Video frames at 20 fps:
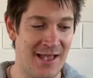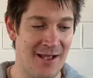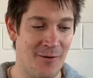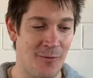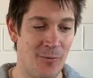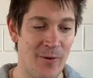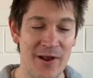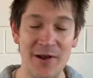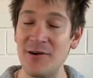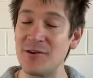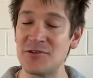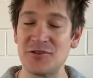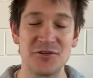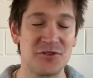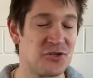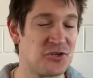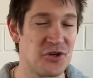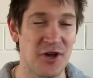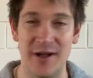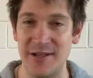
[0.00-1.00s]
We're not
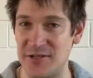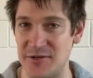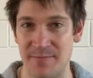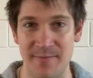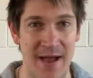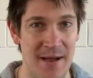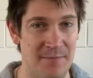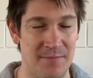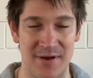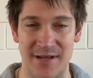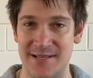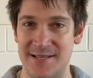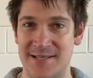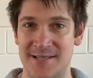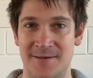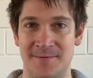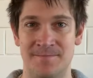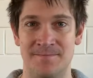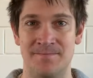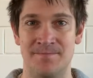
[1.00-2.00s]
just church
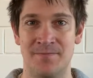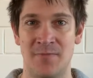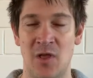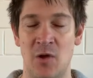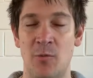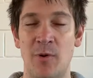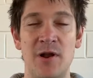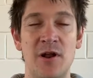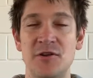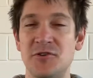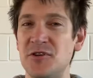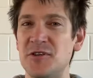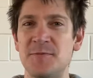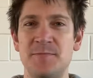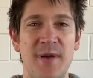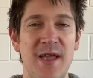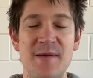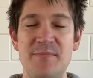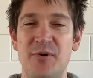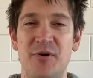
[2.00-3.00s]
members. We're not just
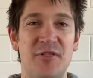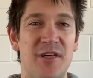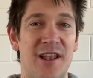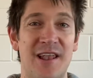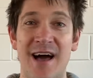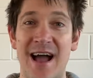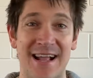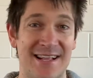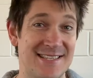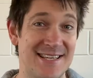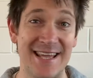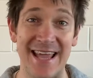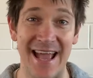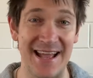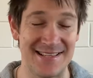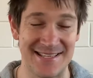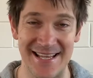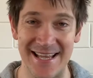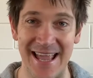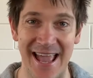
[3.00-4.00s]
people that like to
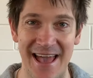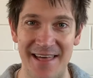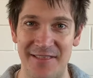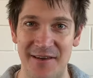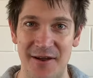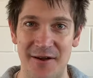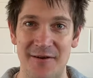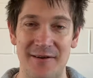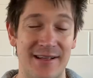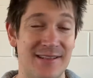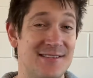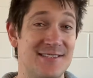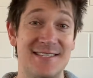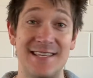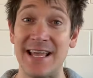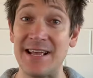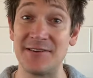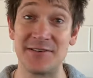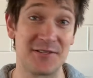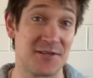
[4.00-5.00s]
get together and
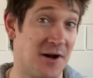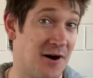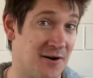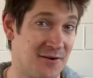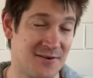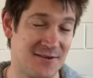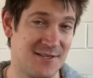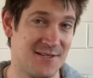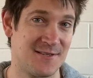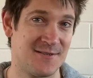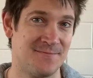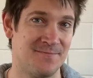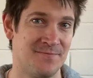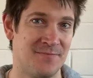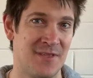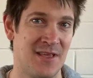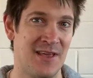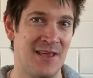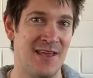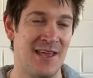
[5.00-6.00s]
sing songs.
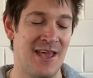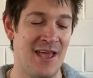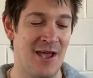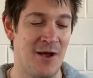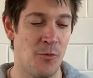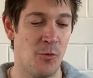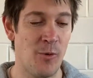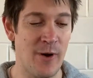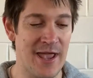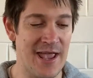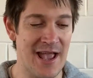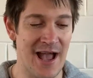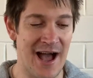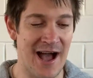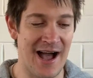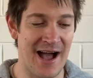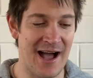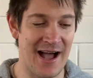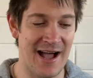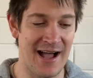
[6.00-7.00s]
We
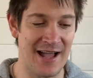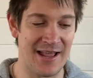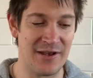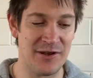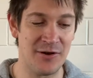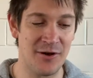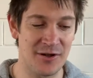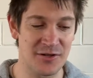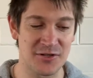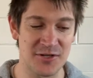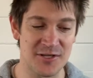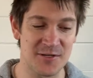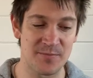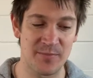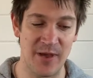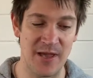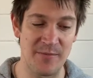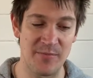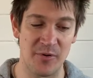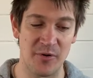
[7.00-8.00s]
are not just
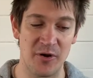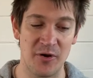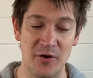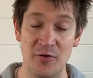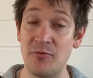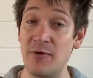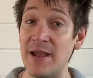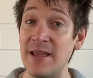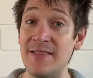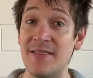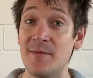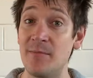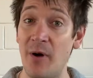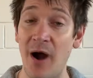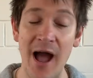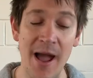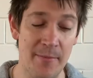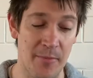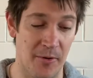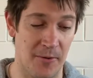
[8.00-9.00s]
people who read the
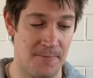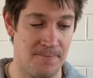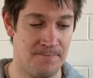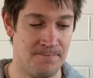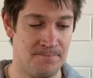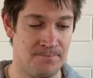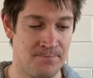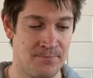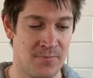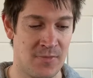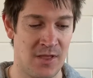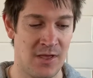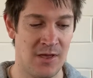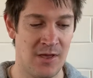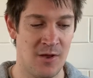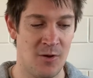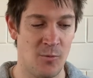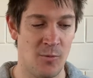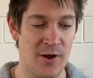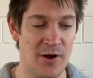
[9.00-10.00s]
Bible.
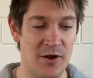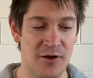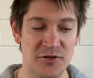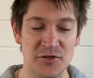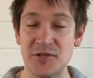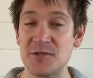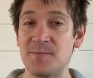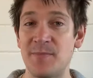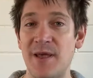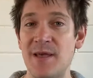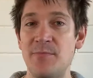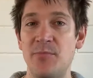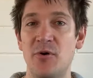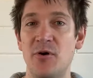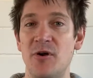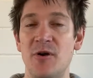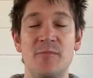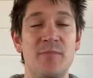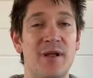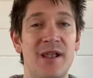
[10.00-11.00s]
We're not just people
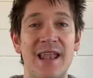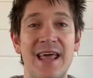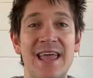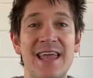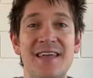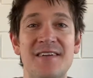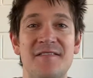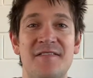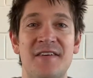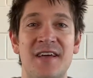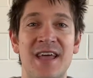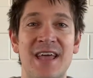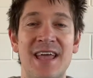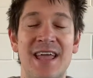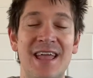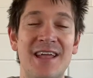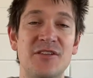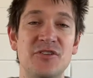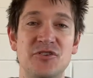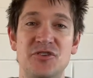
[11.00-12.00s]
who believe
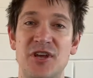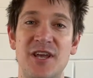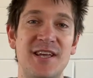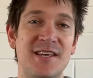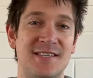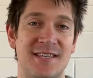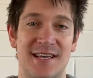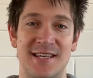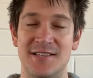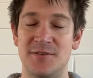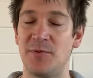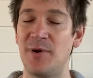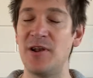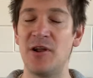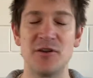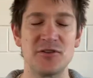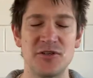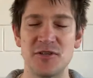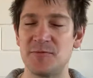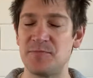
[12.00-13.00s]
in Jesus. We're
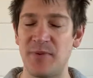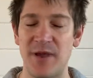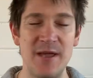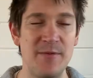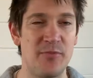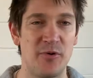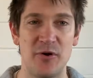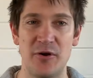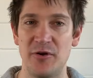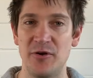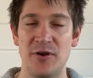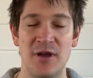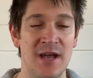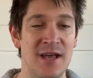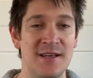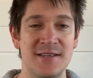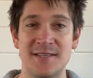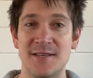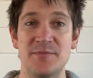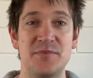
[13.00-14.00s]
not just people who
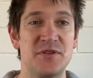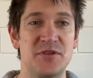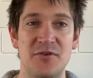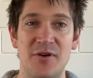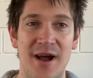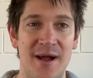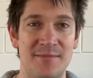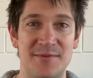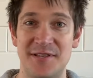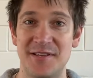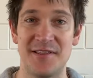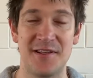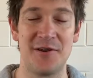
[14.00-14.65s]
subscribe to the